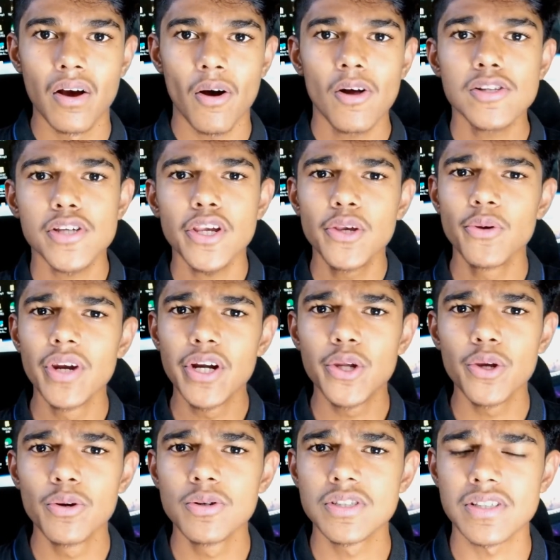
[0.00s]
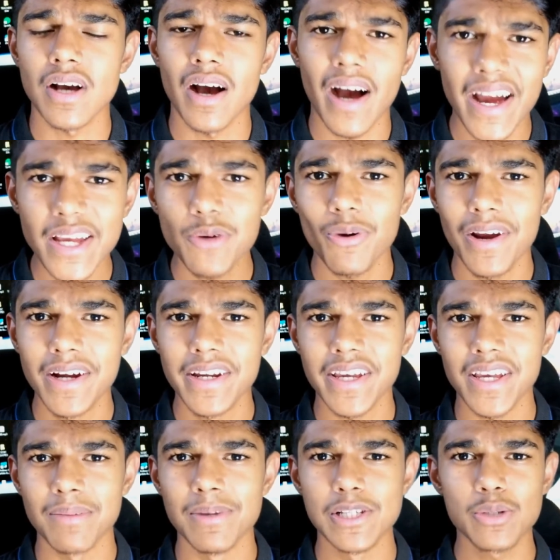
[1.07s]
Also, you need to use high quality
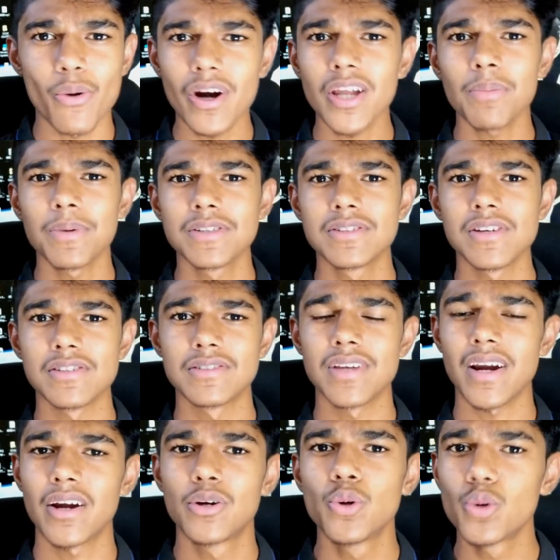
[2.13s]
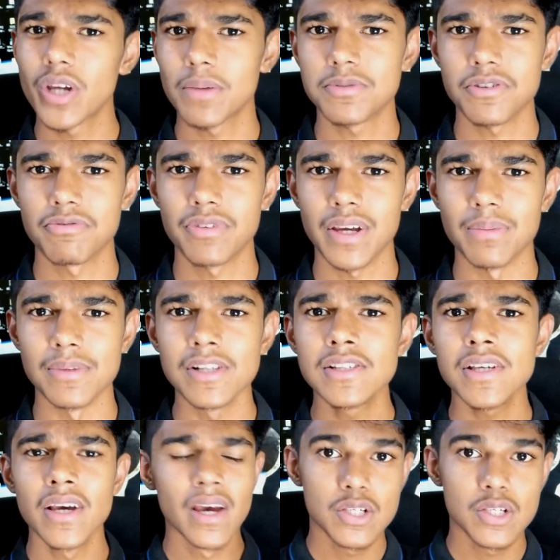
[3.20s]
cables. What happens is there are two types of cables.